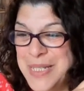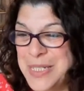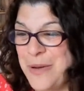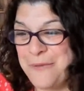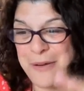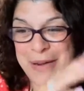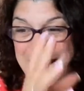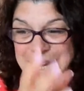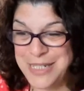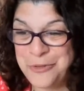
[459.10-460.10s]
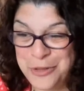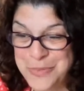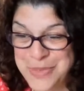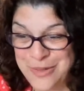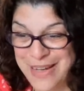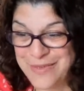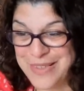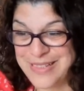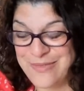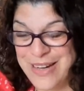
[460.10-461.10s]
We still have very active groups
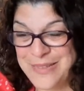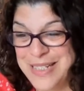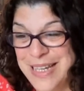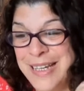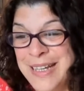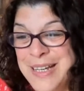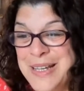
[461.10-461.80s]
around it.